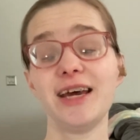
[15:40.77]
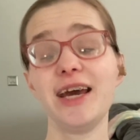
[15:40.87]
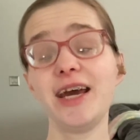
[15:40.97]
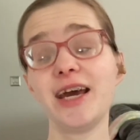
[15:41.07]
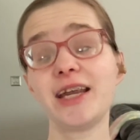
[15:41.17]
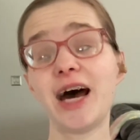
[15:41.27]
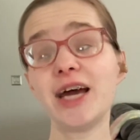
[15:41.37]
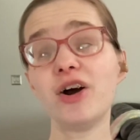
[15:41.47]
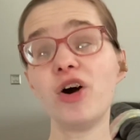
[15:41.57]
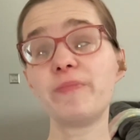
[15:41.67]
And
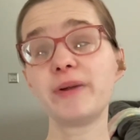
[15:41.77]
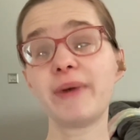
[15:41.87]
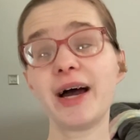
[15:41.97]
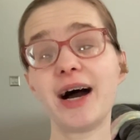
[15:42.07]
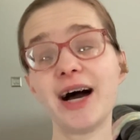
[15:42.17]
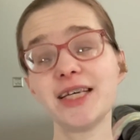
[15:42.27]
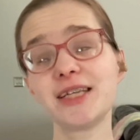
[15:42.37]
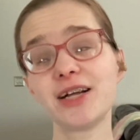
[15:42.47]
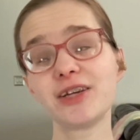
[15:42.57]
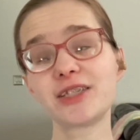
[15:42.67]
I opened my eyes and
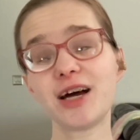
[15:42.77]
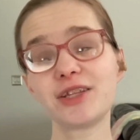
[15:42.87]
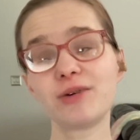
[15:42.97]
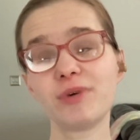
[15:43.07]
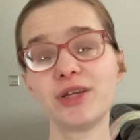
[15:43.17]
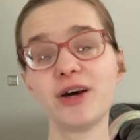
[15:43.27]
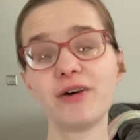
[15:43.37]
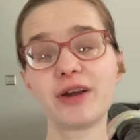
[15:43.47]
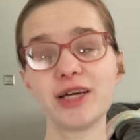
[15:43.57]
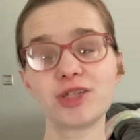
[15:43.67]
I looked out the window
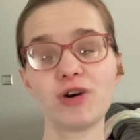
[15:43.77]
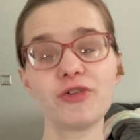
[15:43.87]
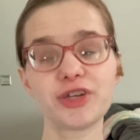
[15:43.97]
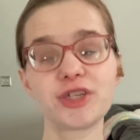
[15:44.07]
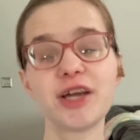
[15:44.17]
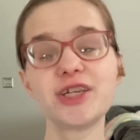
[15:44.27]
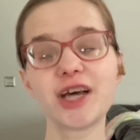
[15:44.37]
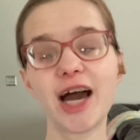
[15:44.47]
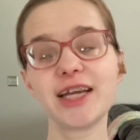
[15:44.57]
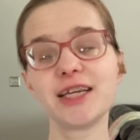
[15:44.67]
and I saw the
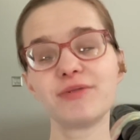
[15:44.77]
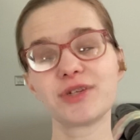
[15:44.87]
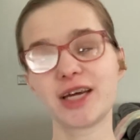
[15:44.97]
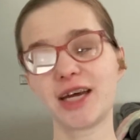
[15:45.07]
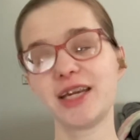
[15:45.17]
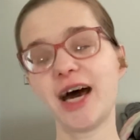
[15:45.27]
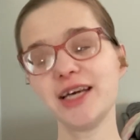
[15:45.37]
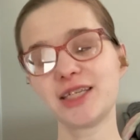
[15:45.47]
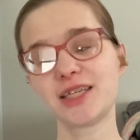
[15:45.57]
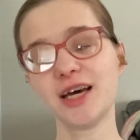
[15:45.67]
sunshine and it was like a
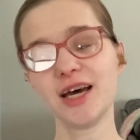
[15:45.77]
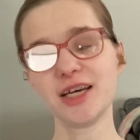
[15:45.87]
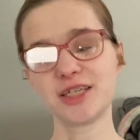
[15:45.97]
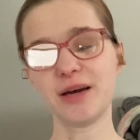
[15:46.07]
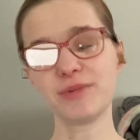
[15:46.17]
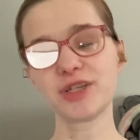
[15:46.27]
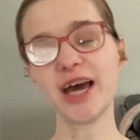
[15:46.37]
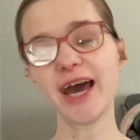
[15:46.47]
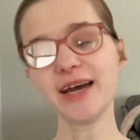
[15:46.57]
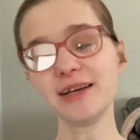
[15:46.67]
nice summer
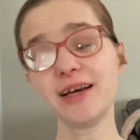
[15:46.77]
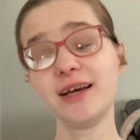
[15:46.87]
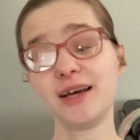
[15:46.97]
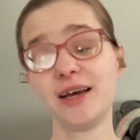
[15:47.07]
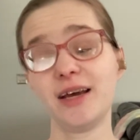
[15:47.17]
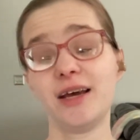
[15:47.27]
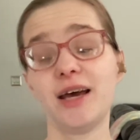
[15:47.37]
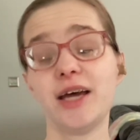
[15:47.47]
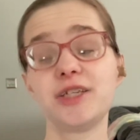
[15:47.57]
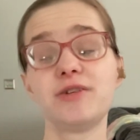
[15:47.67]
day.
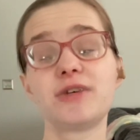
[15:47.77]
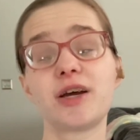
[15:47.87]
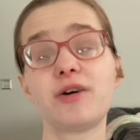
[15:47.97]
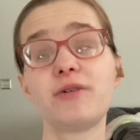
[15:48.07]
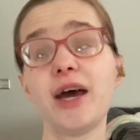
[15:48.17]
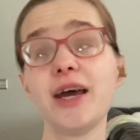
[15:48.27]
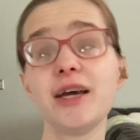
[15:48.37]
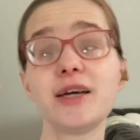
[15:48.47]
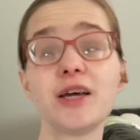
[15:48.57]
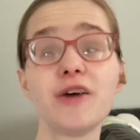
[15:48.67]
And she was like, okay,
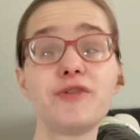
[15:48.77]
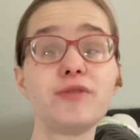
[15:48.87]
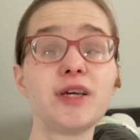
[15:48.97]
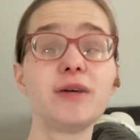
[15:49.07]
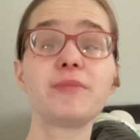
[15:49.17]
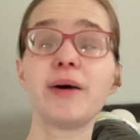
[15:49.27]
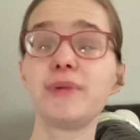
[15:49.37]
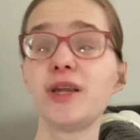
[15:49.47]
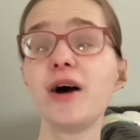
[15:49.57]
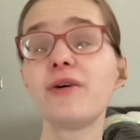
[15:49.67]
if you need them, let
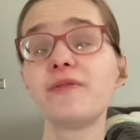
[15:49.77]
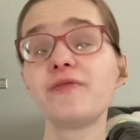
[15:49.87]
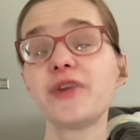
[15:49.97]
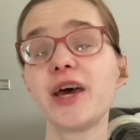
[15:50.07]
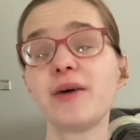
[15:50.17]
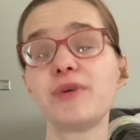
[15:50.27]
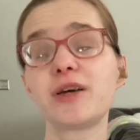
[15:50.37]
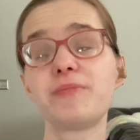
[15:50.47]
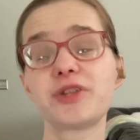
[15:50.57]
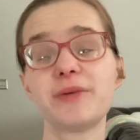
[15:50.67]
me know and we
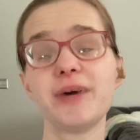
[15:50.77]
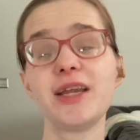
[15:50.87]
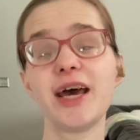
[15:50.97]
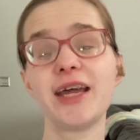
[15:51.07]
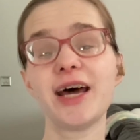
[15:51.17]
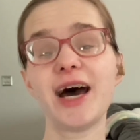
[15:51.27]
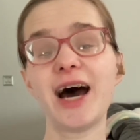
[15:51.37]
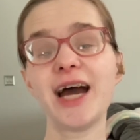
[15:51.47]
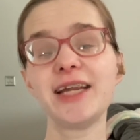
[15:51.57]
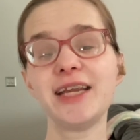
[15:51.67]
could put them in. And
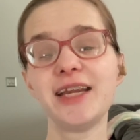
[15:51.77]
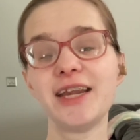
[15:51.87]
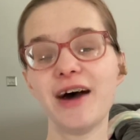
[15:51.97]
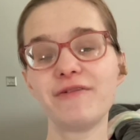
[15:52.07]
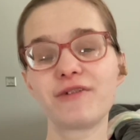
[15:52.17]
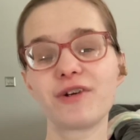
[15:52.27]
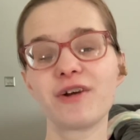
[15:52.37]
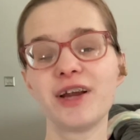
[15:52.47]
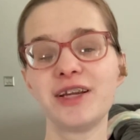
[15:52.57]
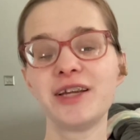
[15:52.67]
I
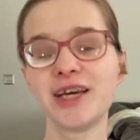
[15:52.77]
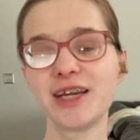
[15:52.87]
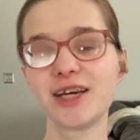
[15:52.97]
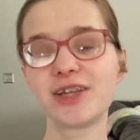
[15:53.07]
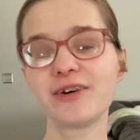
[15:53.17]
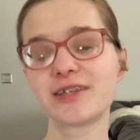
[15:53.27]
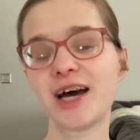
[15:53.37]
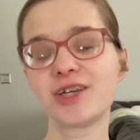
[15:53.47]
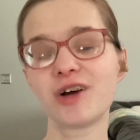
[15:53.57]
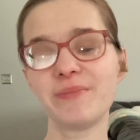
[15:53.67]
never needed those
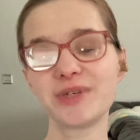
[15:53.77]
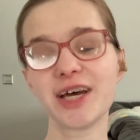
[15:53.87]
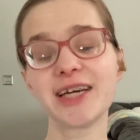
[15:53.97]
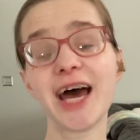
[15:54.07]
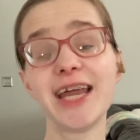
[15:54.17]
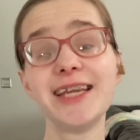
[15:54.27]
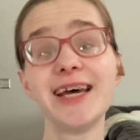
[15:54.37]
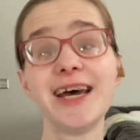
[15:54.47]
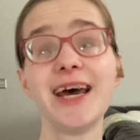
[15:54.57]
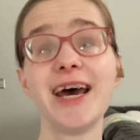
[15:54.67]
eye drops again.
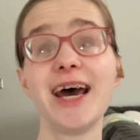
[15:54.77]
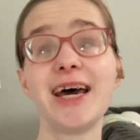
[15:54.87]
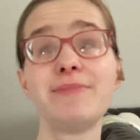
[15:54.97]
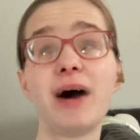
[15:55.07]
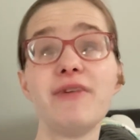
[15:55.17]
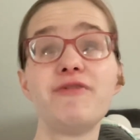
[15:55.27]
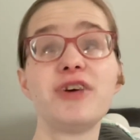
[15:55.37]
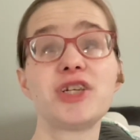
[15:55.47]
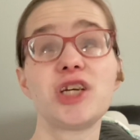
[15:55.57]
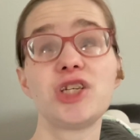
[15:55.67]
And my
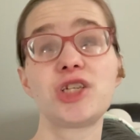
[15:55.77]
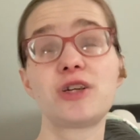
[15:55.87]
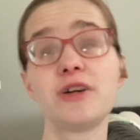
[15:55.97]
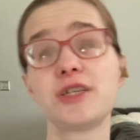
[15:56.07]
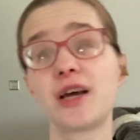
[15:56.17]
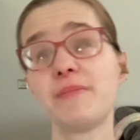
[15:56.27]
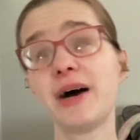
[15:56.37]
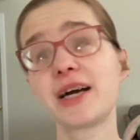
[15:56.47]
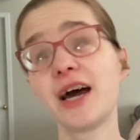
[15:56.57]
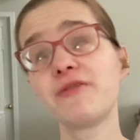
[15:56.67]
vision started to come
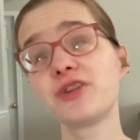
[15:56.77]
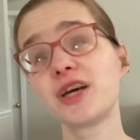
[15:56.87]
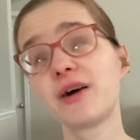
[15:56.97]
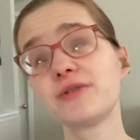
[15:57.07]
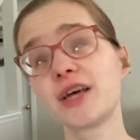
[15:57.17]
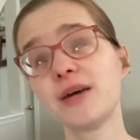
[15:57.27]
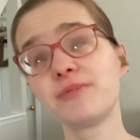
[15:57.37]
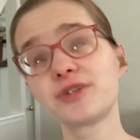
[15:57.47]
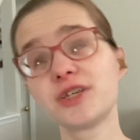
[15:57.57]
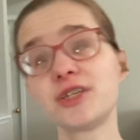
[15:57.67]
back. Everything I was
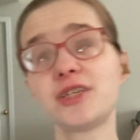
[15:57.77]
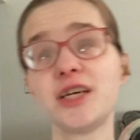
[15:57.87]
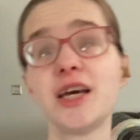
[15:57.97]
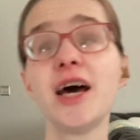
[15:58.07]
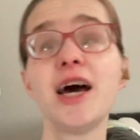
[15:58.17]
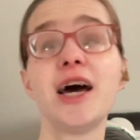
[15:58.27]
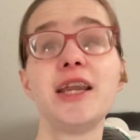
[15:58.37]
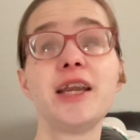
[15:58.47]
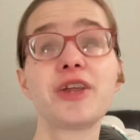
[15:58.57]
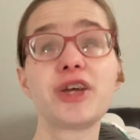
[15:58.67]
able to see,
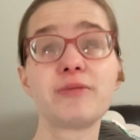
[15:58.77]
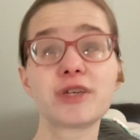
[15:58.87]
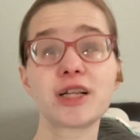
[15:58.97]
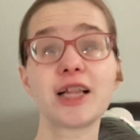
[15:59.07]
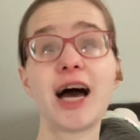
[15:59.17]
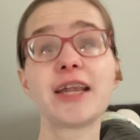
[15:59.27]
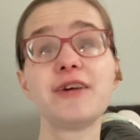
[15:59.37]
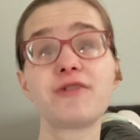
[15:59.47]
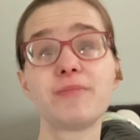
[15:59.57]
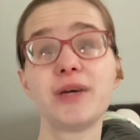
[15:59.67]
nothing was
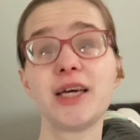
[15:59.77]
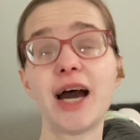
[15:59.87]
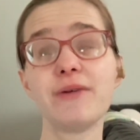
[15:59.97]
cloudy for me.